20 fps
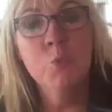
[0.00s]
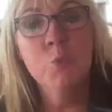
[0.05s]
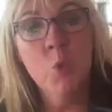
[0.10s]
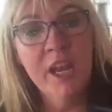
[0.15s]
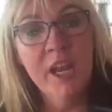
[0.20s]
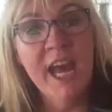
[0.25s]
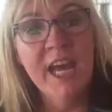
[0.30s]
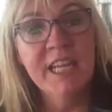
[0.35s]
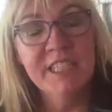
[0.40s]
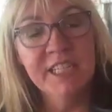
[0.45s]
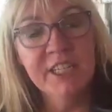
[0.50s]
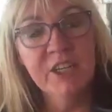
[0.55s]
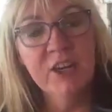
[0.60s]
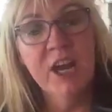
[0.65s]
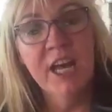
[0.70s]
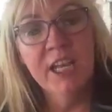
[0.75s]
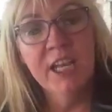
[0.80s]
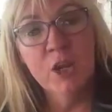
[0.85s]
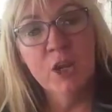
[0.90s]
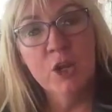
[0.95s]
Here's one
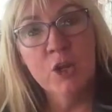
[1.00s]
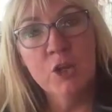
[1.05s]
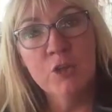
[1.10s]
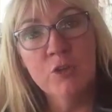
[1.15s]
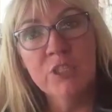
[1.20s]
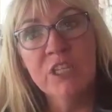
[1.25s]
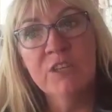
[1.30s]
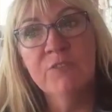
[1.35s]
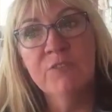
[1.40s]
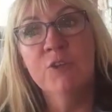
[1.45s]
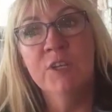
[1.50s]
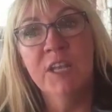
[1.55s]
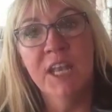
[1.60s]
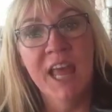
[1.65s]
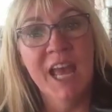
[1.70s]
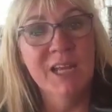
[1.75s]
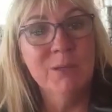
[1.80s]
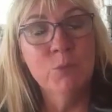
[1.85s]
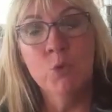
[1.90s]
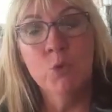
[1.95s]
idea I learned. If you'd
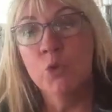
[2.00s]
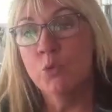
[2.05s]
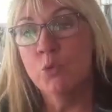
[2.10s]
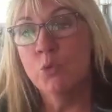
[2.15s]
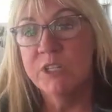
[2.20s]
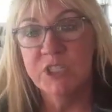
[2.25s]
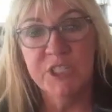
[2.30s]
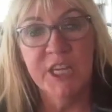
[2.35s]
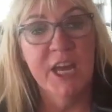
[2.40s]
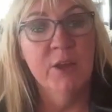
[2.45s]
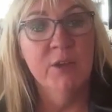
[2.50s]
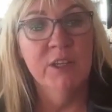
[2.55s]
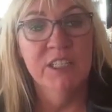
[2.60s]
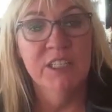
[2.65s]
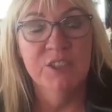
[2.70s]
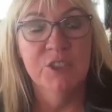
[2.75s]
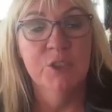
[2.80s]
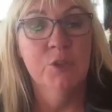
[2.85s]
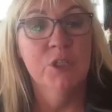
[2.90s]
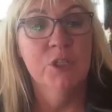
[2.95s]
like more, reach out and
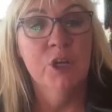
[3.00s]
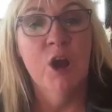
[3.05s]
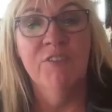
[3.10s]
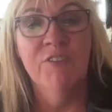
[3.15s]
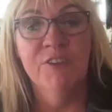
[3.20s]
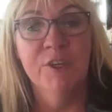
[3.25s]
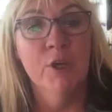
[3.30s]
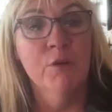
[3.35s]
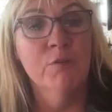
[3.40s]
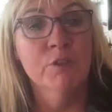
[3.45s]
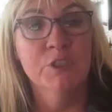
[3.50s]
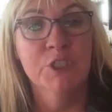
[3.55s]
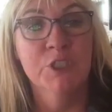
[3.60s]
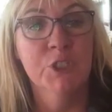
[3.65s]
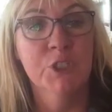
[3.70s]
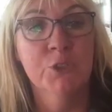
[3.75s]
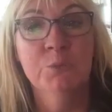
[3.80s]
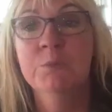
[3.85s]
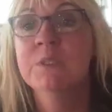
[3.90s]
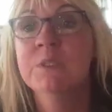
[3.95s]
let's do a coffee over
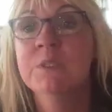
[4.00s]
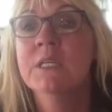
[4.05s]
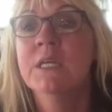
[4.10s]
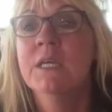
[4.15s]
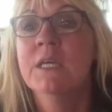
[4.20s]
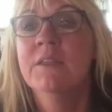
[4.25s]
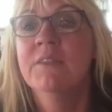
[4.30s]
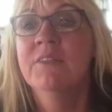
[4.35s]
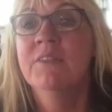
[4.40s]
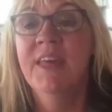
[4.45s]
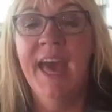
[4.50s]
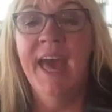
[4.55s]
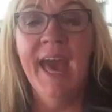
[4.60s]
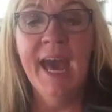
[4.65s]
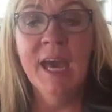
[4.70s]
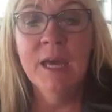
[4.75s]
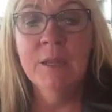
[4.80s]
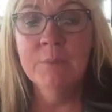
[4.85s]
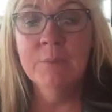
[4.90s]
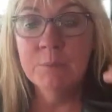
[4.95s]
Zoom.
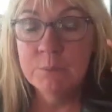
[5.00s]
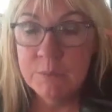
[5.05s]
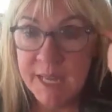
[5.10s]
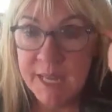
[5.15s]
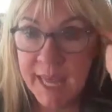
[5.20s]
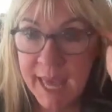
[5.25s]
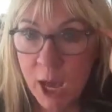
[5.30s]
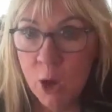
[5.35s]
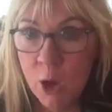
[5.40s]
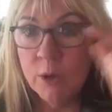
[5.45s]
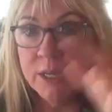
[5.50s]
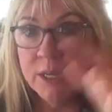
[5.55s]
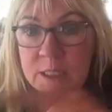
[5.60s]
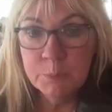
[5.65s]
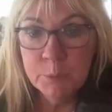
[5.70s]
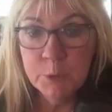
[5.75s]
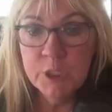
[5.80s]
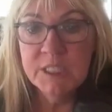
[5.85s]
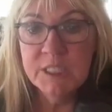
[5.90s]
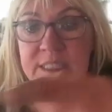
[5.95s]
That now
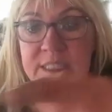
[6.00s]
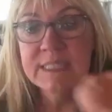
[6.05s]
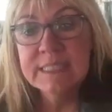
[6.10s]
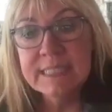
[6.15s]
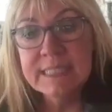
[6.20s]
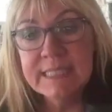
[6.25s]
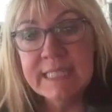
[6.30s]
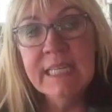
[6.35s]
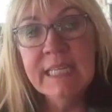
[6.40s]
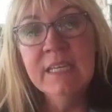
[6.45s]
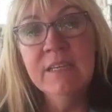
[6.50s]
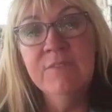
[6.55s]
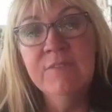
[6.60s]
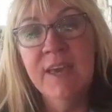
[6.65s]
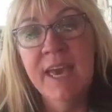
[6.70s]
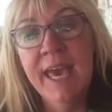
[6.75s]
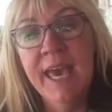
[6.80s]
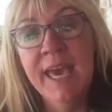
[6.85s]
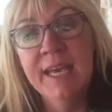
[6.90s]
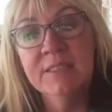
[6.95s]
is putting
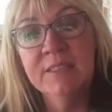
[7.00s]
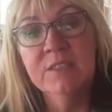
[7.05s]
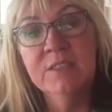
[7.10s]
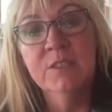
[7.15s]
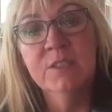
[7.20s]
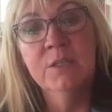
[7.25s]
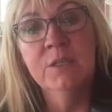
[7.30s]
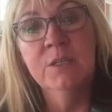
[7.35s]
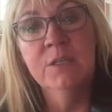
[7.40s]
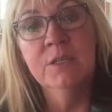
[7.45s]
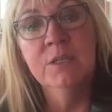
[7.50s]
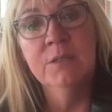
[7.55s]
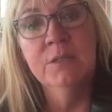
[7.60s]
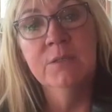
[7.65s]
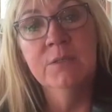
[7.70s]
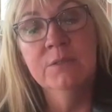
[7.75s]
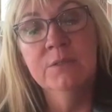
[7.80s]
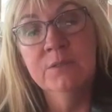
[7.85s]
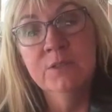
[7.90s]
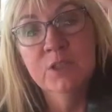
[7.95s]
Steve as the
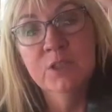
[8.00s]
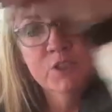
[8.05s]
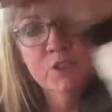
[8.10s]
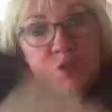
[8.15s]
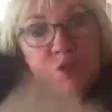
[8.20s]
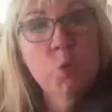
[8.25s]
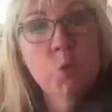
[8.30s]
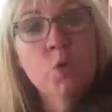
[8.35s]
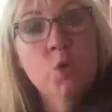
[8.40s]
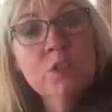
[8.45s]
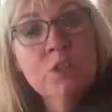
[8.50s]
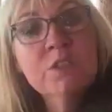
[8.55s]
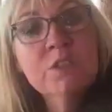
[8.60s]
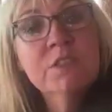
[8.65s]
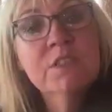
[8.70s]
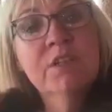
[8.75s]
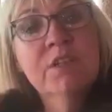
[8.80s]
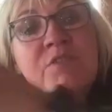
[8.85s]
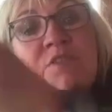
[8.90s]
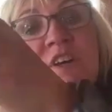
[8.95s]
source,
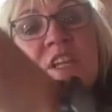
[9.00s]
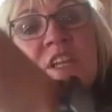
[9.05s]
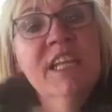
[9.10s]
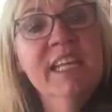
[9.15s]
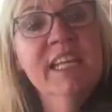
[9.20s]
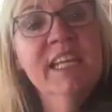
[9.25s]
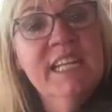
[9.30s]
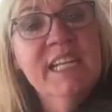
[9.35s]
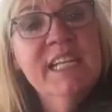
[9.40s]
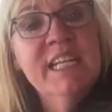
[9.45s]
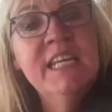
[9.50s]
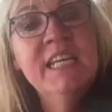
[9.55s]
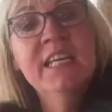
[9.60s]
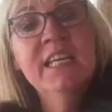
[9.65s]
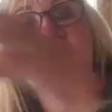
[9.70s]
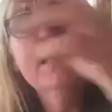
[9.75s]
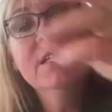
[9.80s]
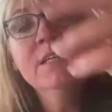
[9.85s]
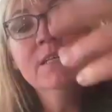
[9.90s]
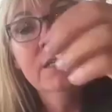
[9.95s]
the
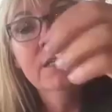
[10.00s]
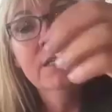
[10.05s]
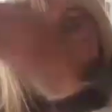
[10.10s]
validity,